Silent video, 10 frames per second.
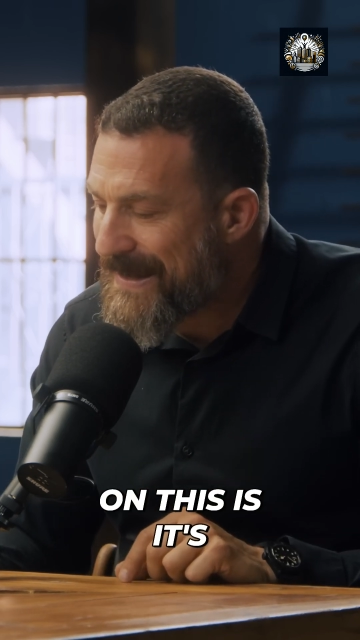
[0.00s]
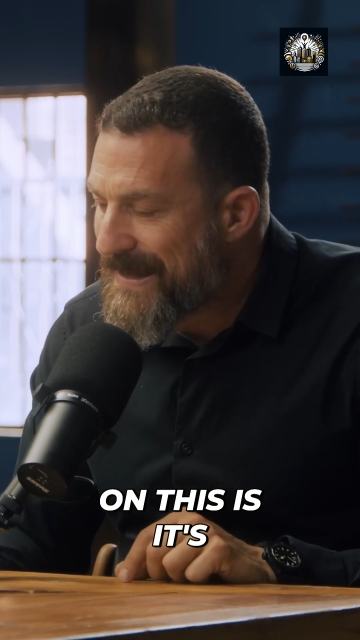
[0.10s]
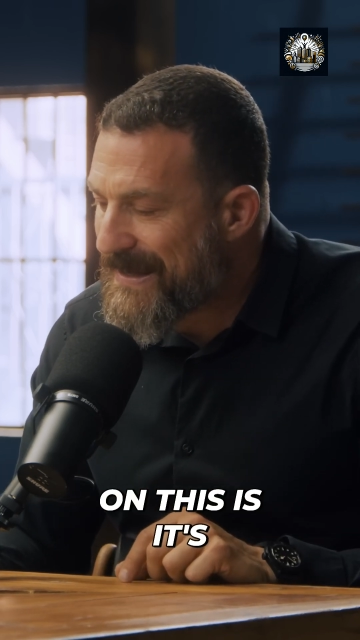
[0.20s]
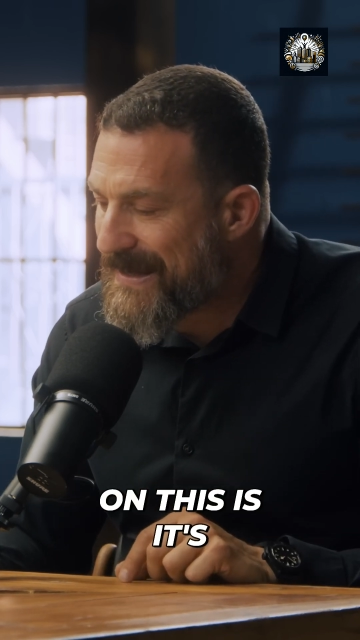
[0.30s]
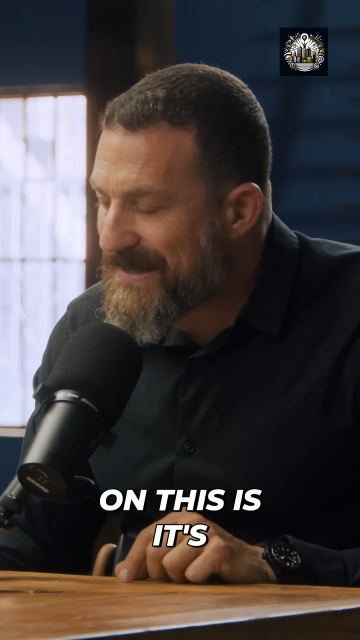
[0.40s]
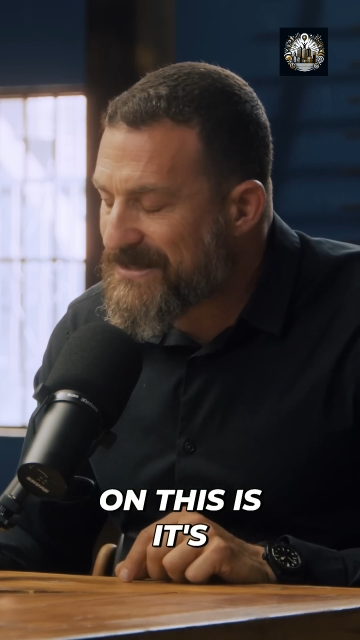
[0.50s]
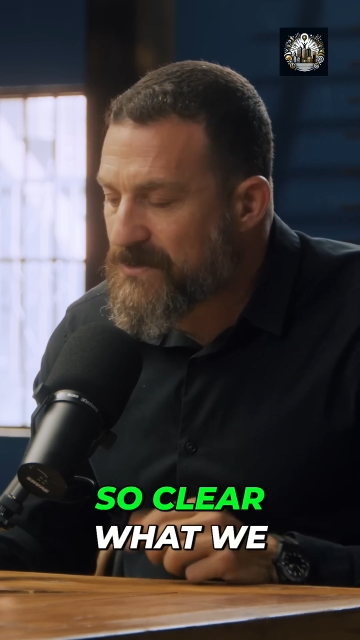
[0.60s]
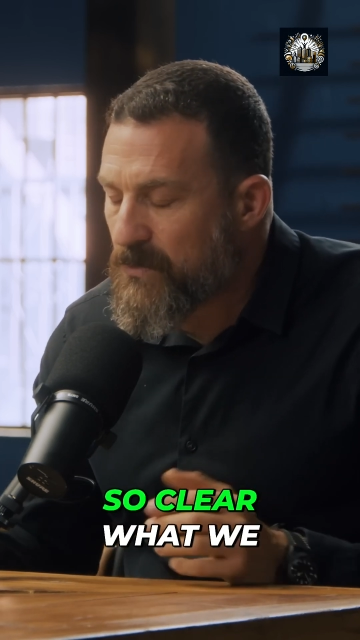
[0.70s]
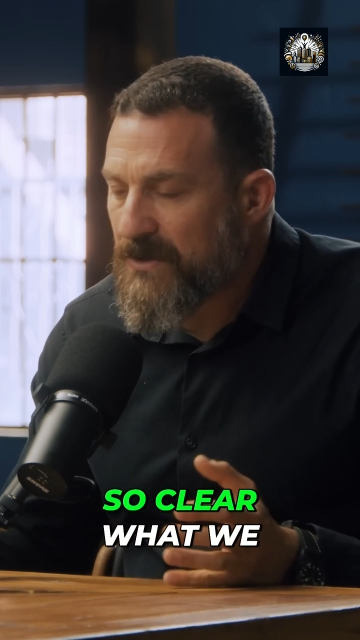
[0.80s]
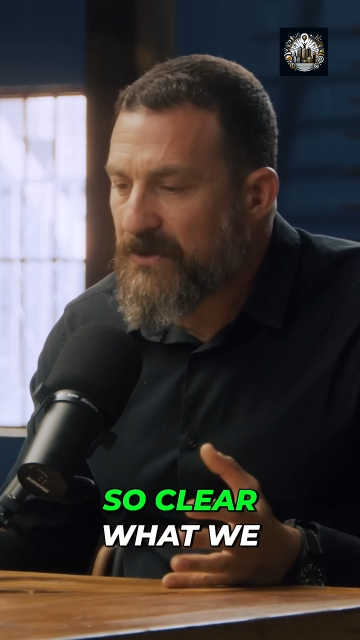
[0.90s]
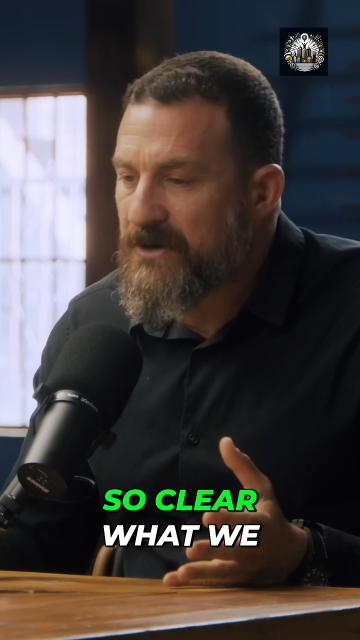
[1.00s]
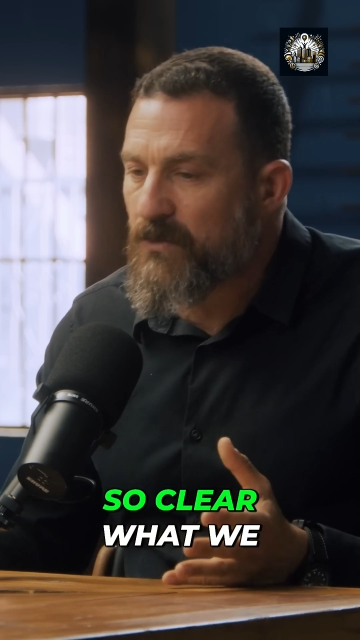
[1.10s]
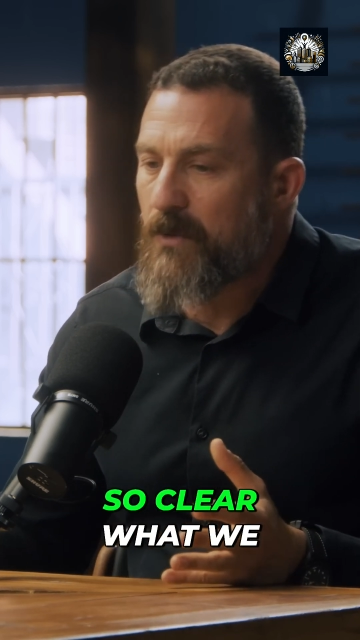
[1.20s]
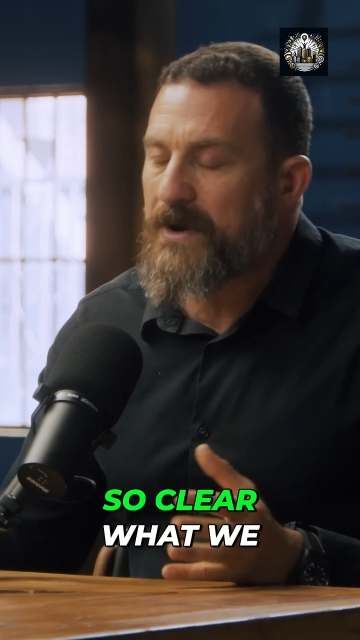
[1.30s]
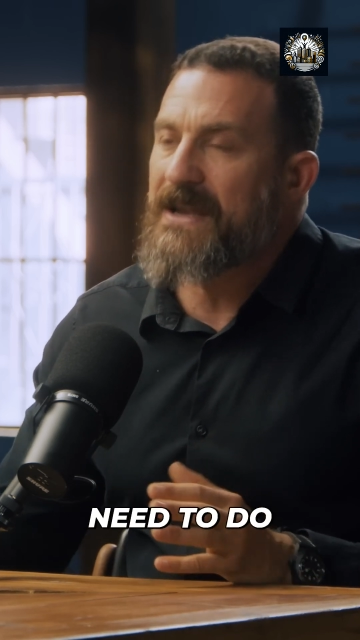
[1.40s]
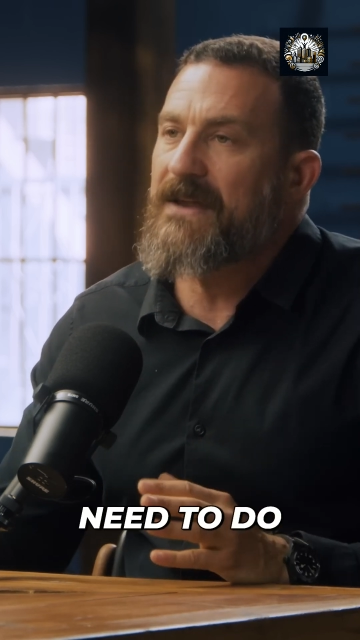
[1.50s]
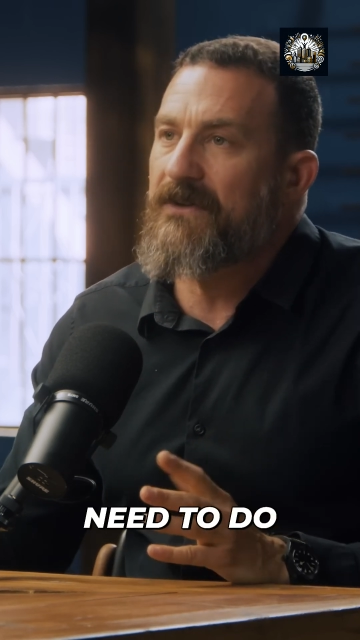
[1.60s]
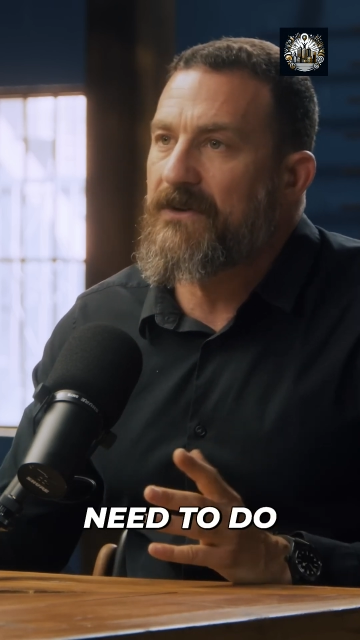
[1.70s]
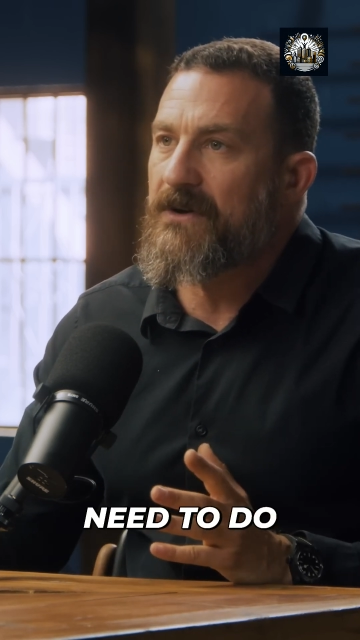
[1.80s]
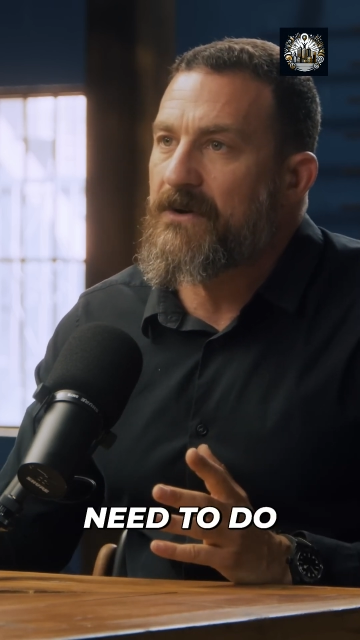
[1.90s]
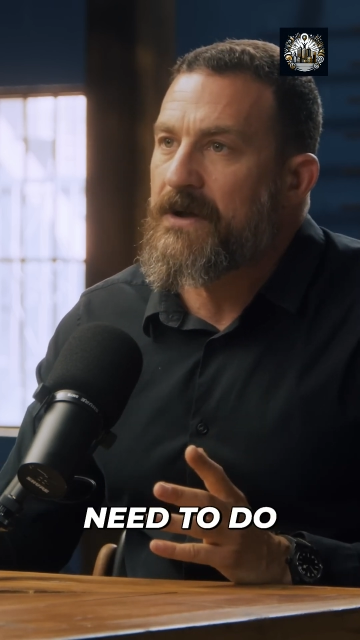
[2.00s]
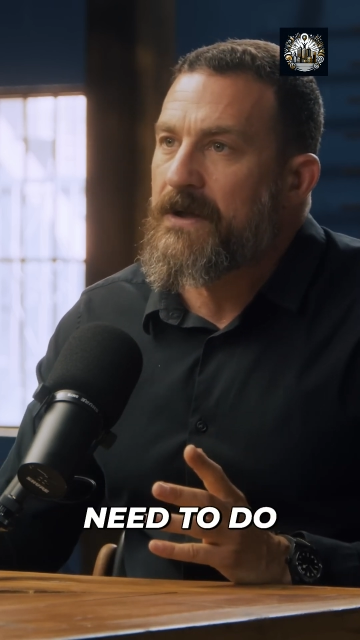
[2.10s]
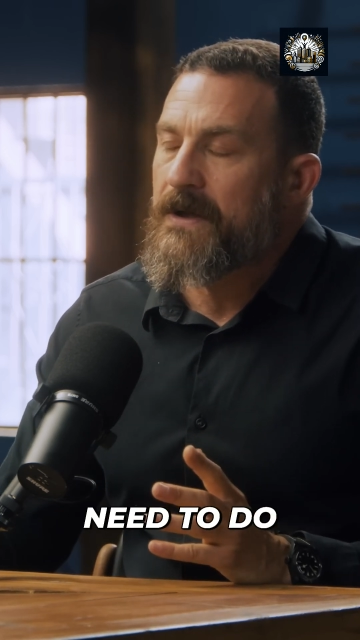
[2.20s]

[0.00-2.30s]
it's so clear what we need to do.